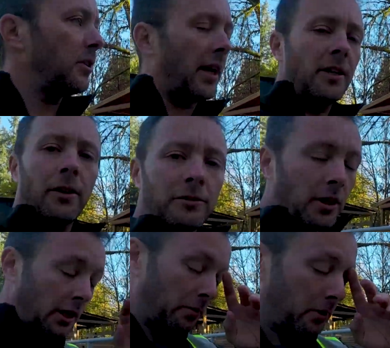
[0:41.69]
I know I've
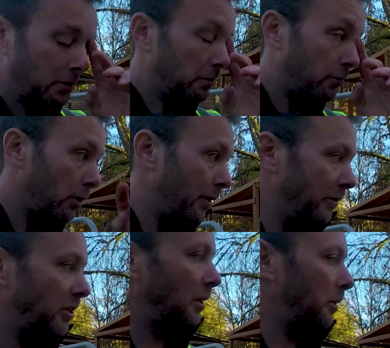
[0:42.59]
talked about this before. We have
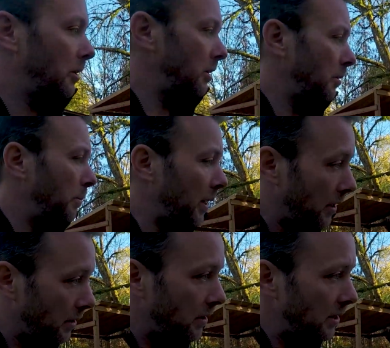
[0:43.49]
a
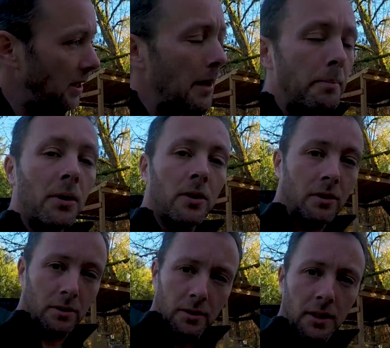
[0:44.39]

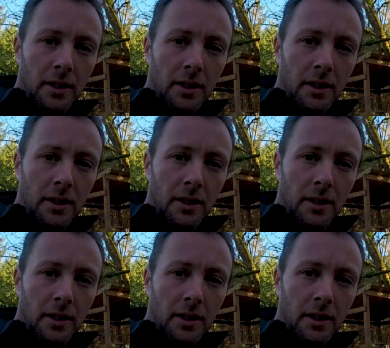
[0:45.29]
typical,